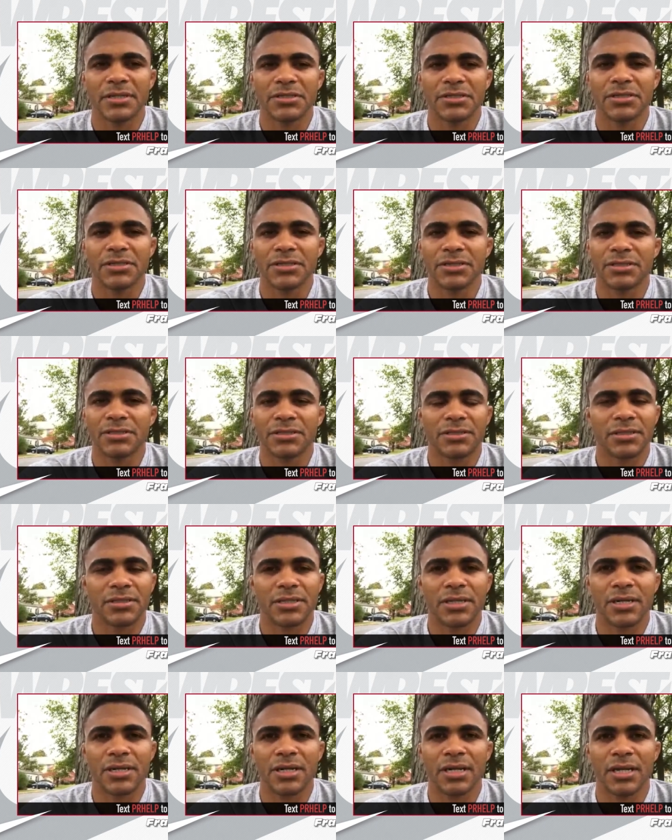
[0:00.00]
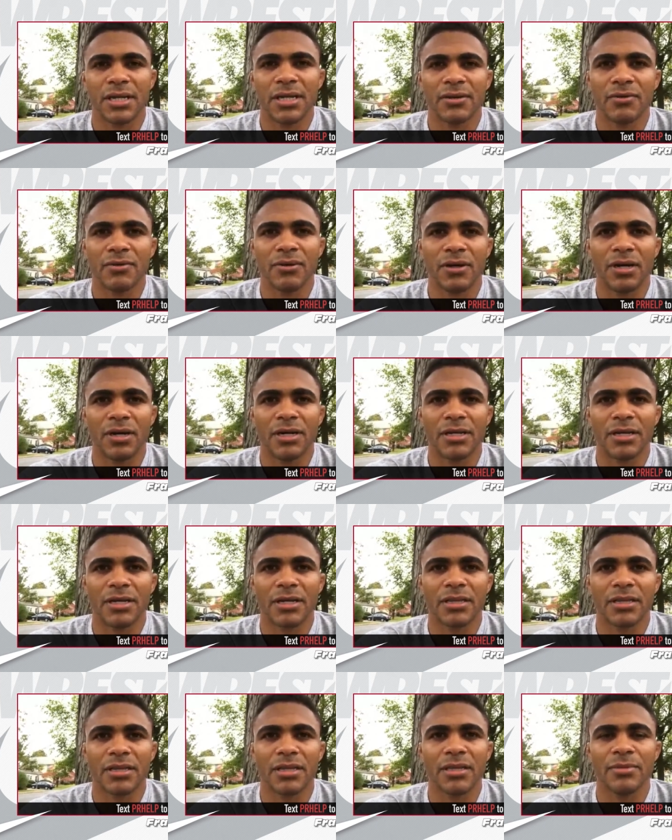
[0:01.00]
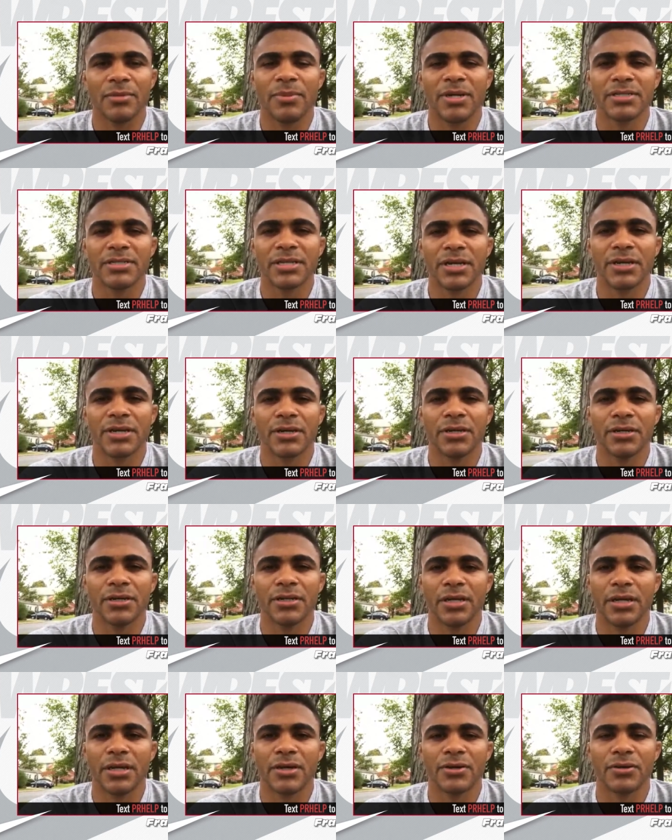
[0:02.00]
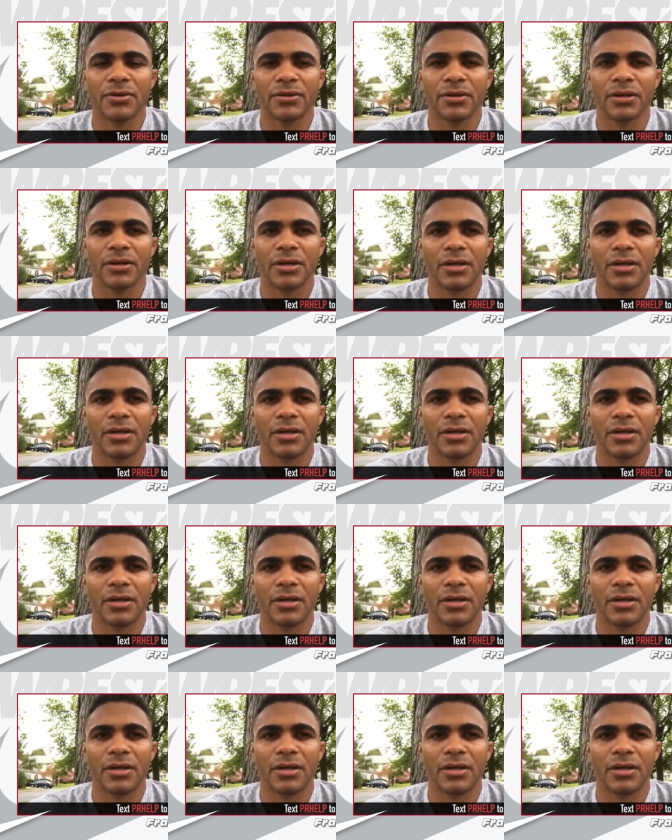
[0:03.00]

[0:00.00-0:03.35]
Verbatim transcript: just kind of like, well, I, I, did the best I could. I couldn't.